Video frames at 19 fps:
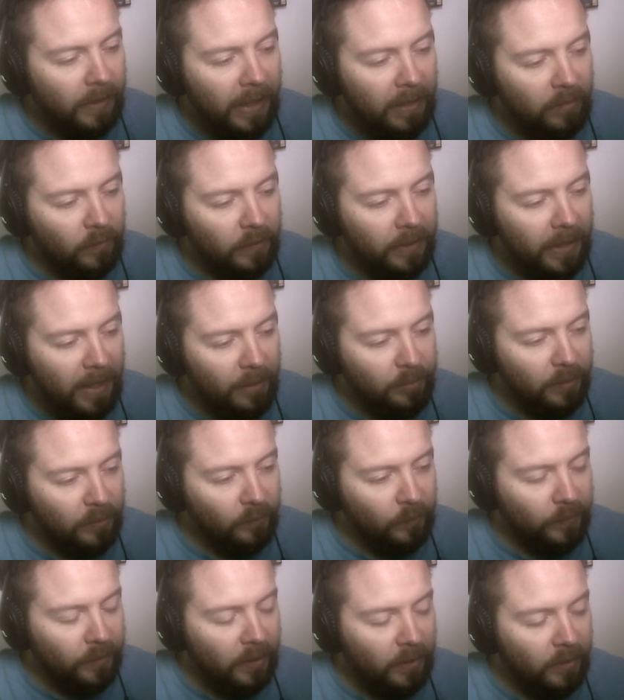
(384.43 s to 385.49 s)
what happened
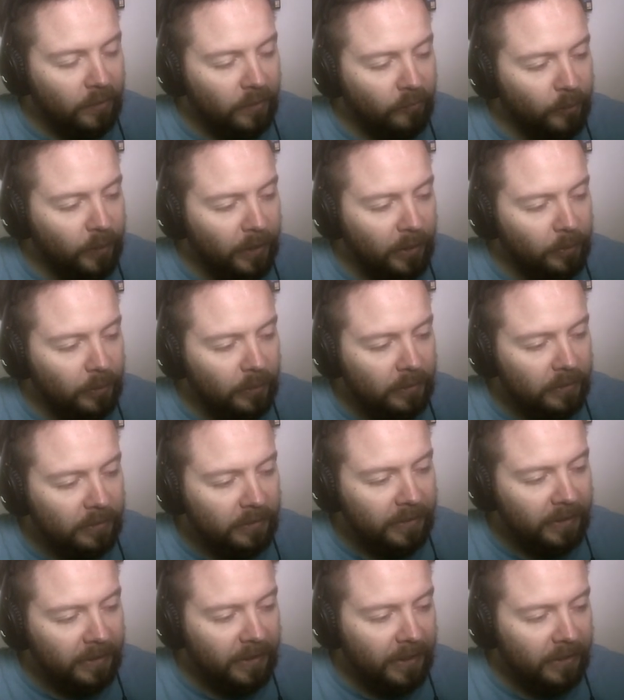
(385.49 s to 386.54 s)
with a lot of people is
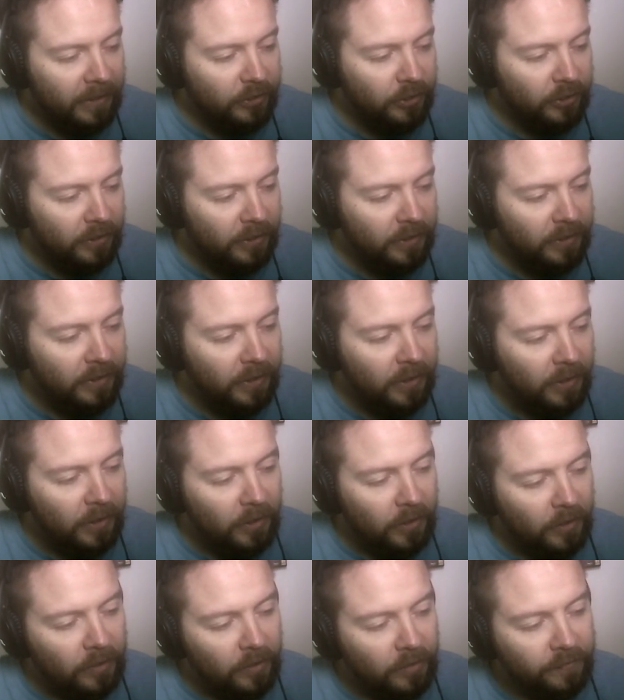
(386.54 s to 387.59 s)
that they actually
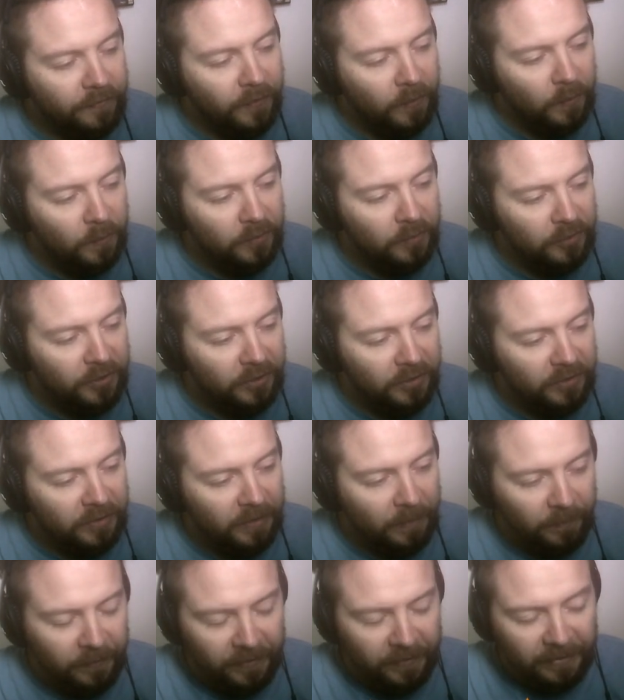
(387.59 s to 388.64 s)
focused on
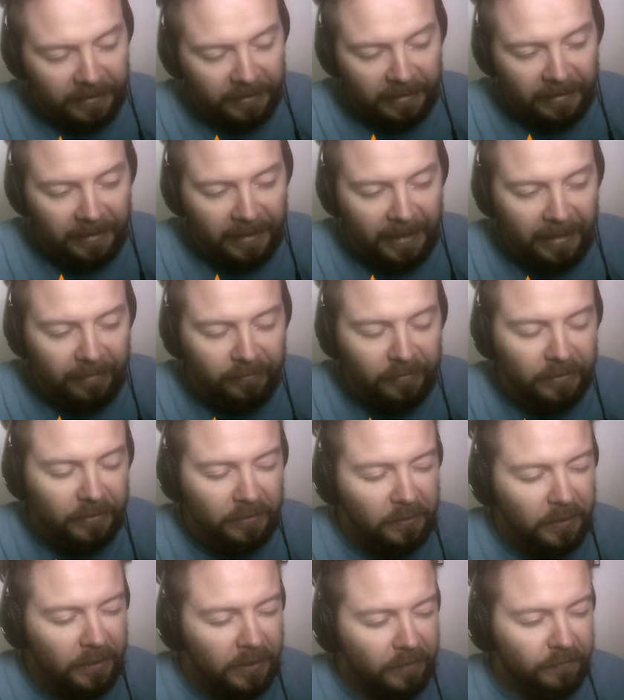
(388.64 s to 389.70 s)
something that they haven't
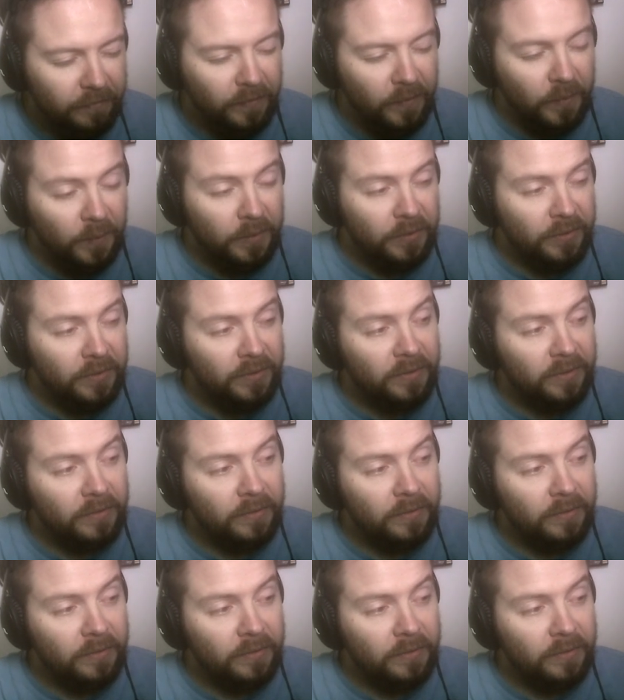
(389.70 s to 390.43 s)
really focused